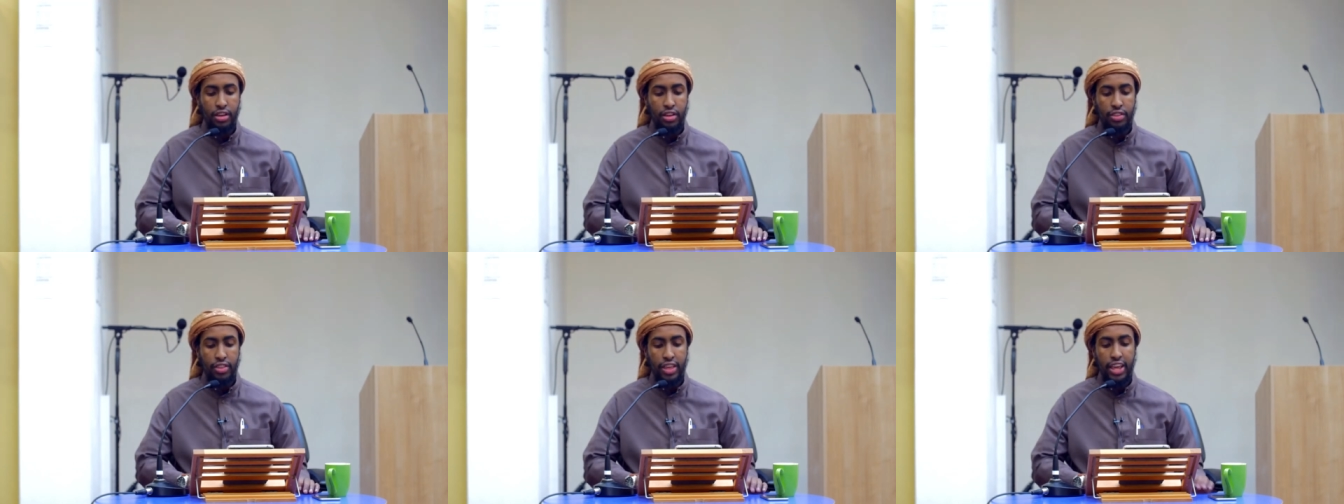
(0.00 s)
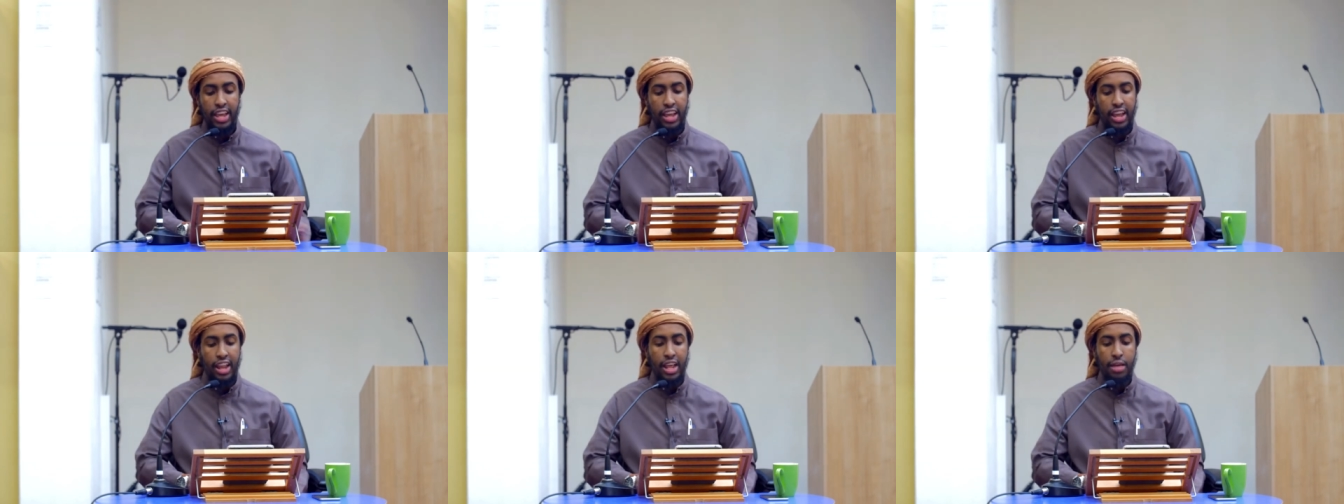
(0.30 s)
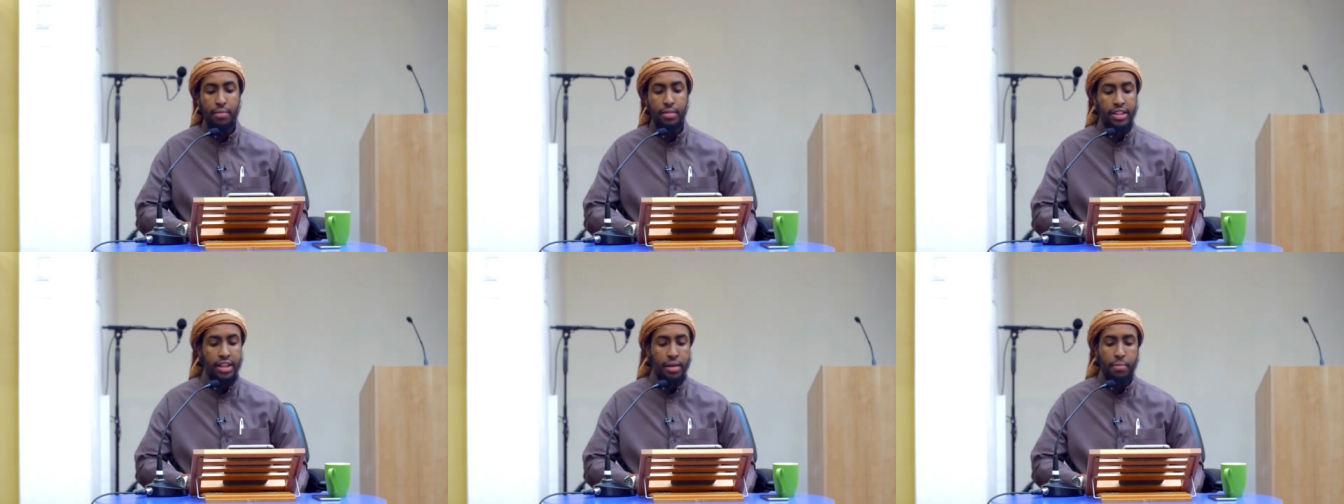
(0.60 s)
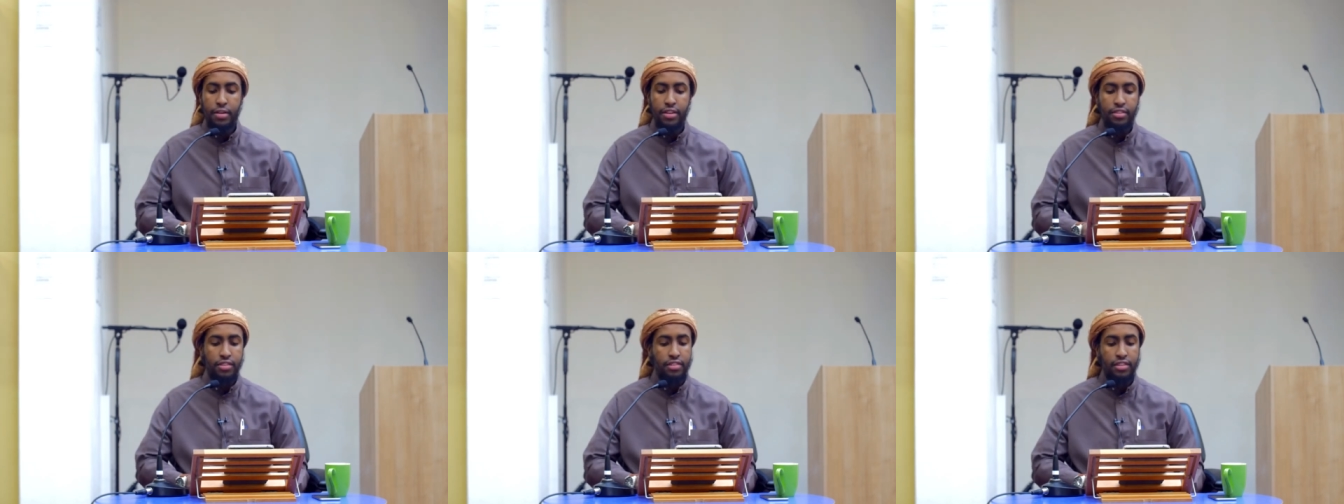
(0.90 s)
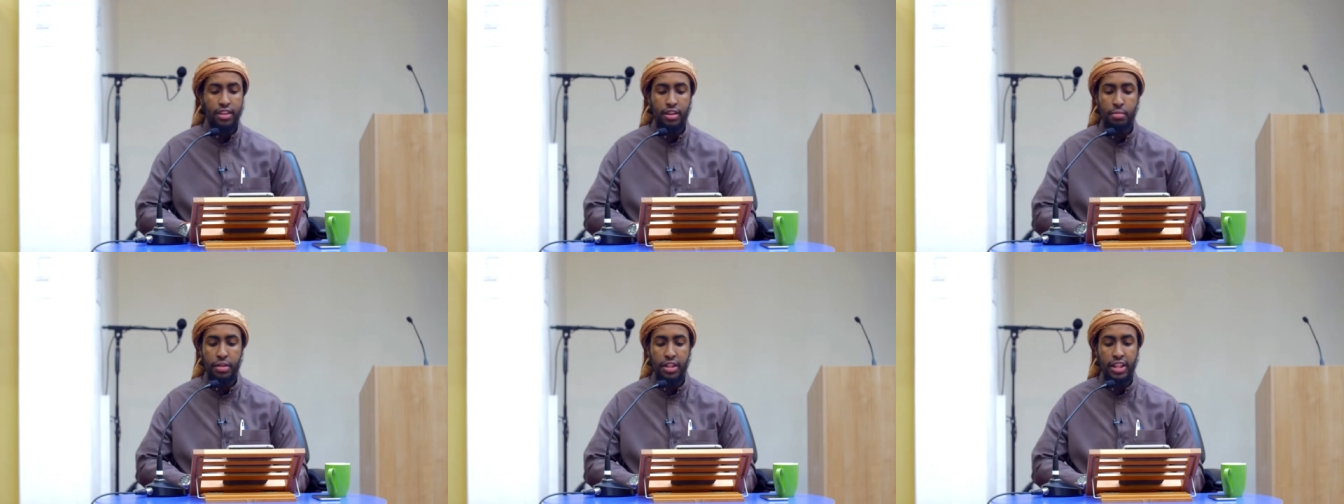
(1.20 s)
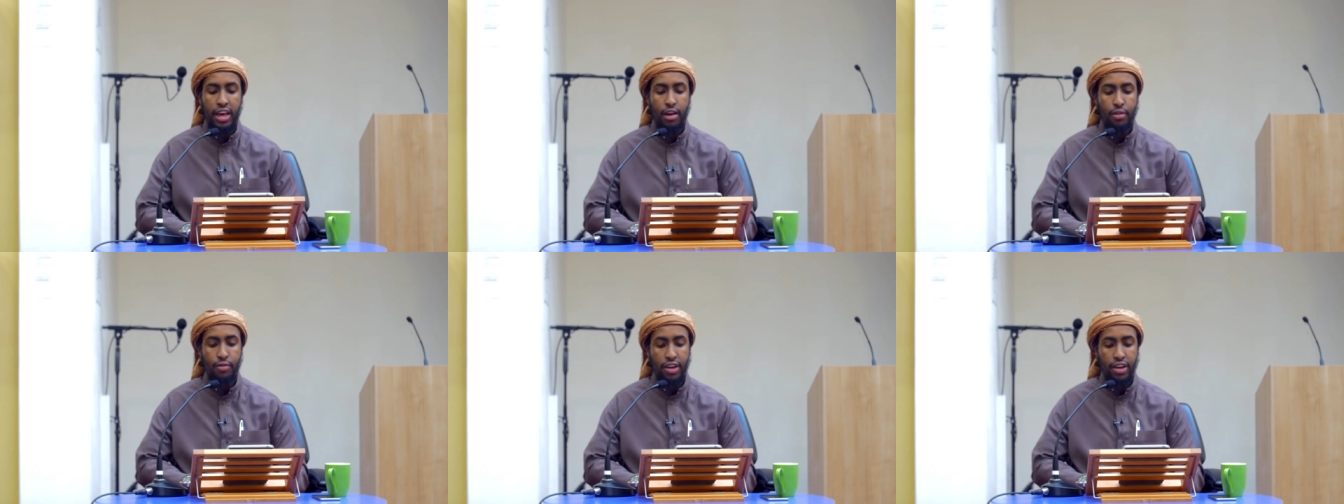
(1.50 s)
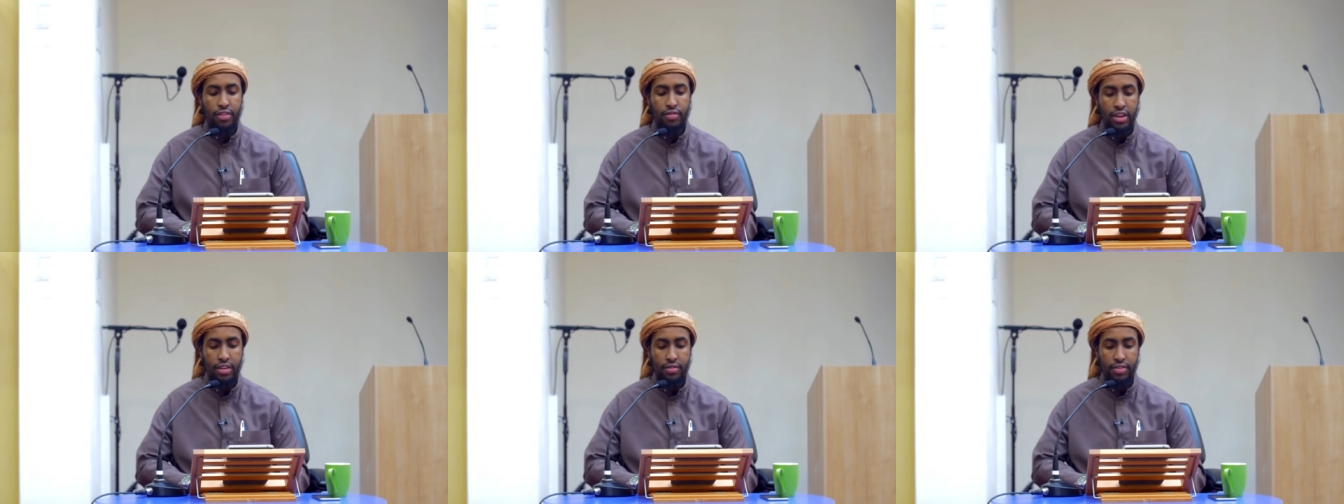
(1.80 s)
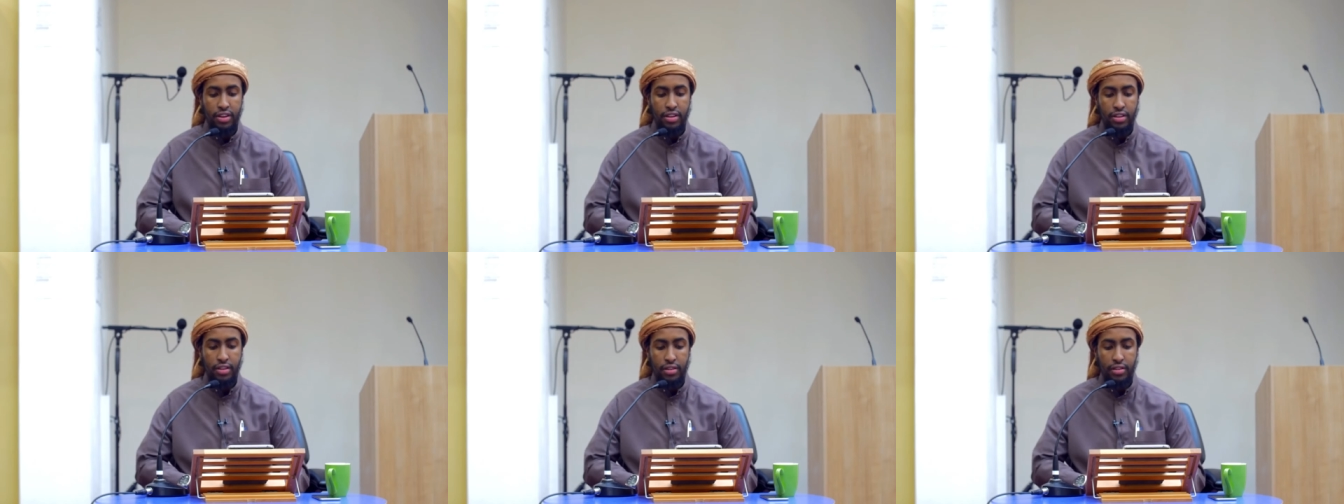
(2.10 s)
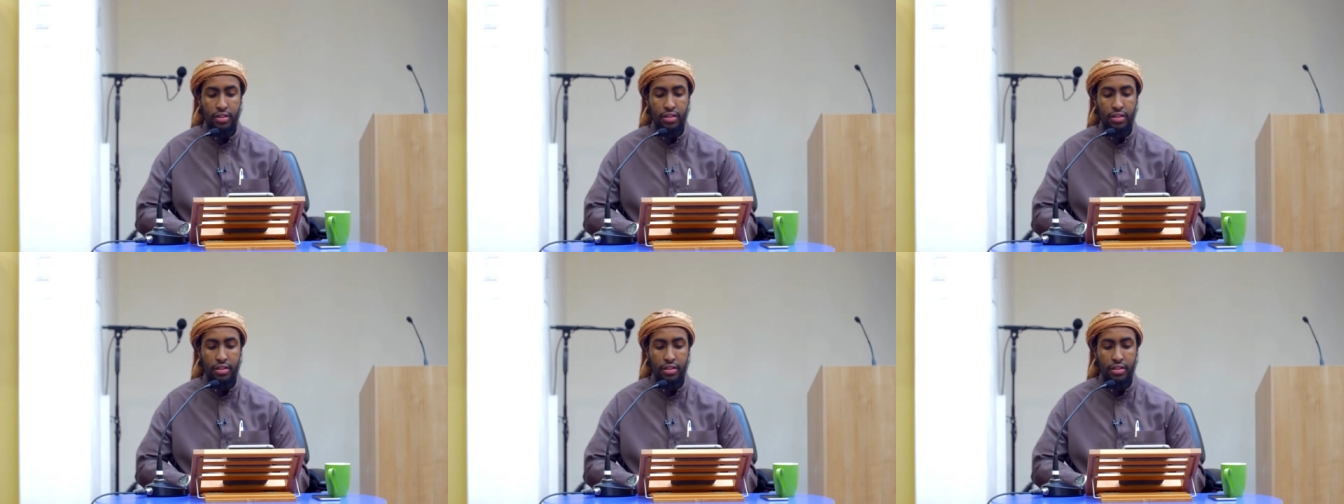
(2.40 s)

they claim that that person is going to be in hellfire forever.